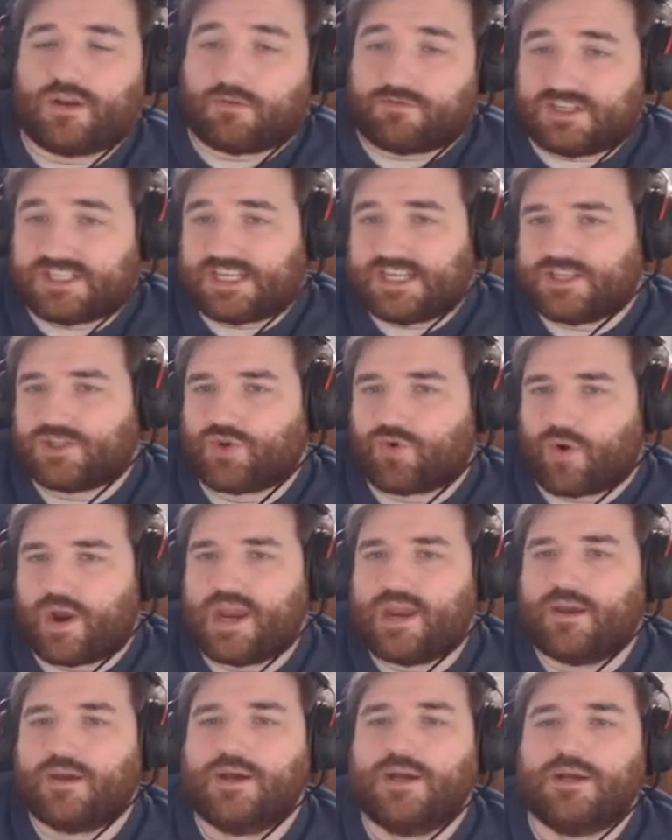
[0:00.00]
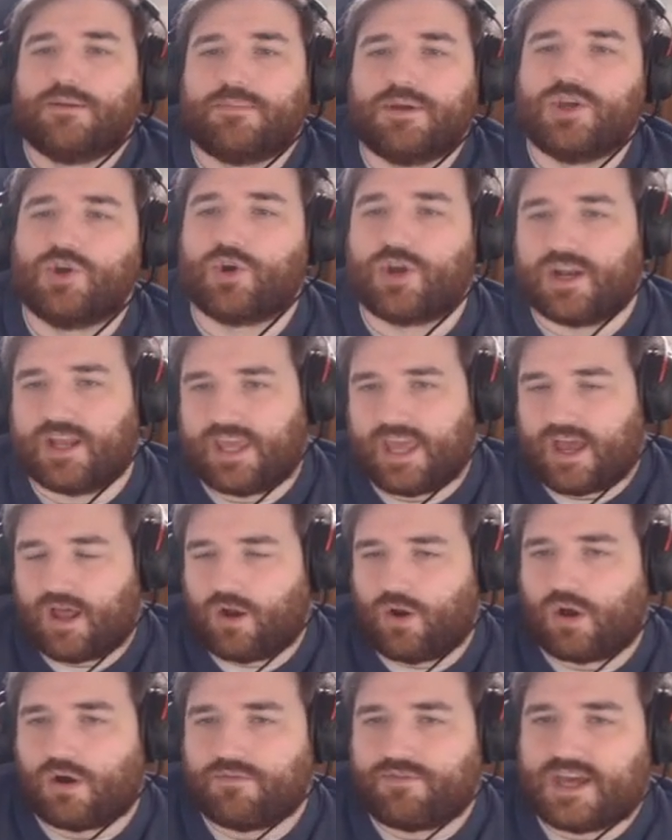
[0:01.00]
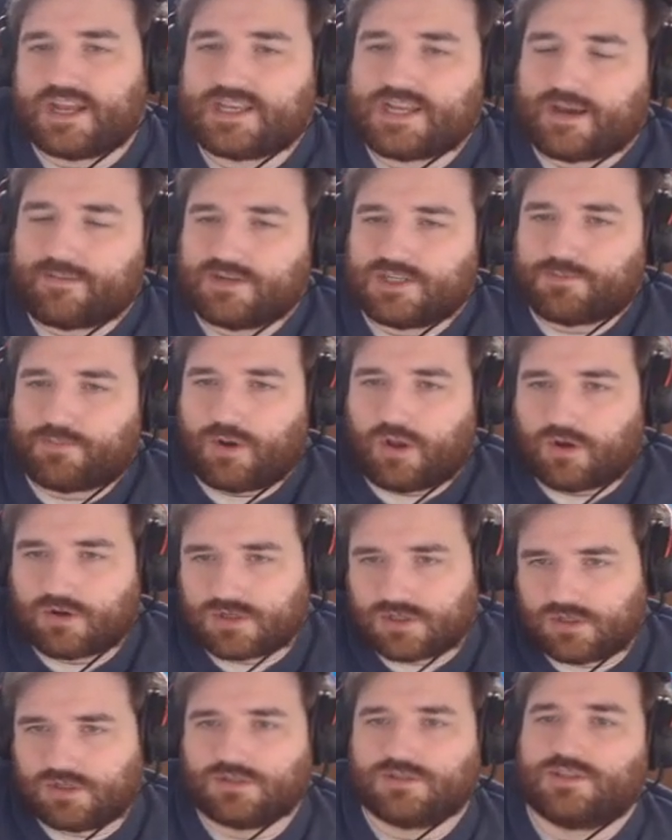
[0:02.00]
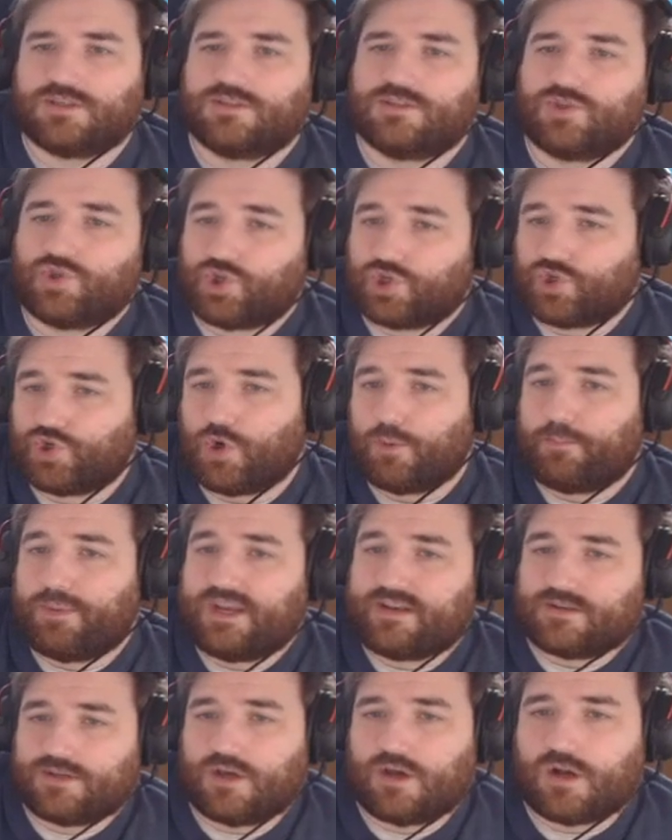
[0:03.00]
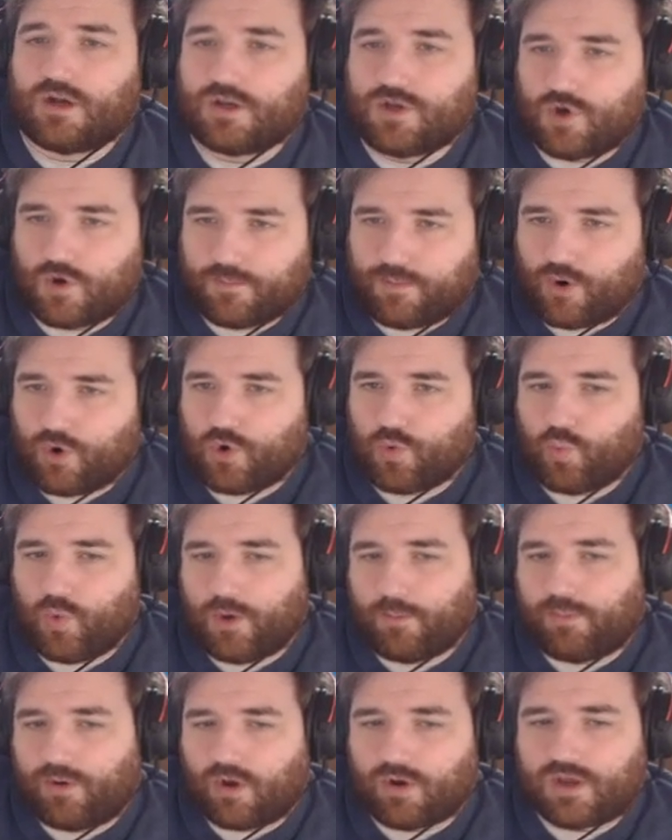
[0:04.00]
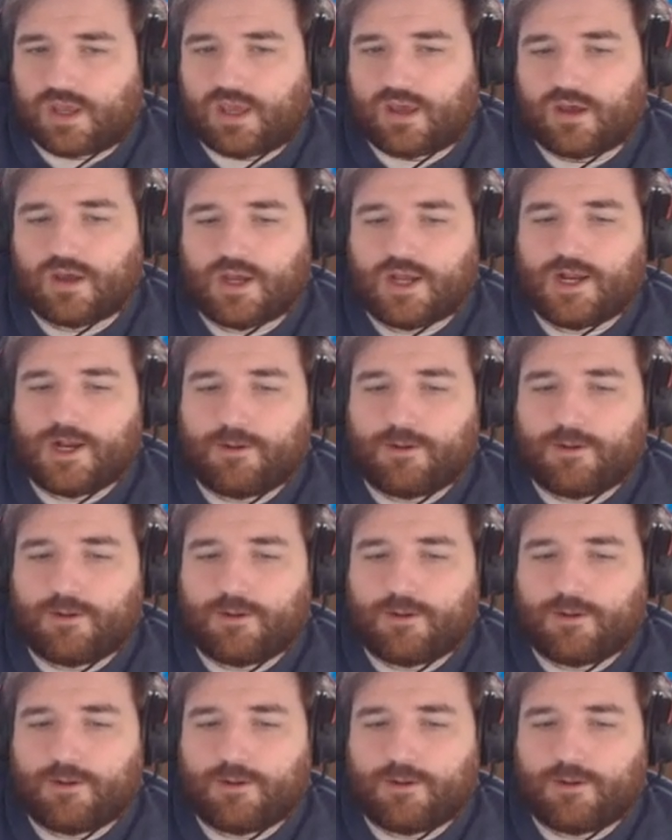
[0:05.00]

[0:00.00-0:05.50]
Obviously, it's great, but you're going to get a lot of that damage blocked because this is just your big turn and your opponent will block it.